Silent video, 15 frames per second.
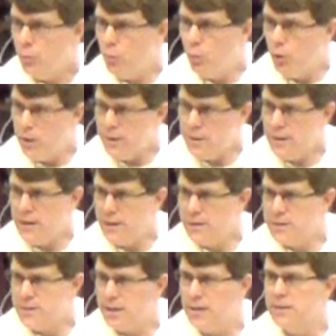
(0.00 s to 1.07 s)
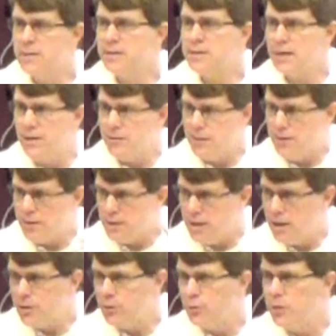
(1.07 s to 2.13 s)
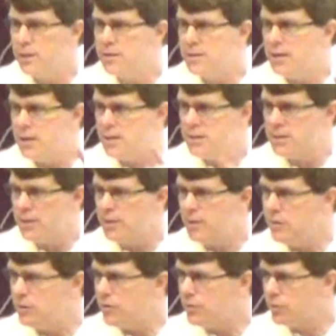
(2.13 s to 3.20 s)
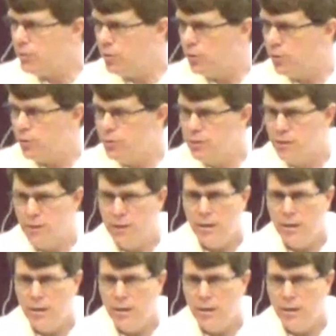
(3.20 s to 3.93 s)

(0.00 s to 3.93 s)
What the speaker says: one exists and then the other exists and then the third.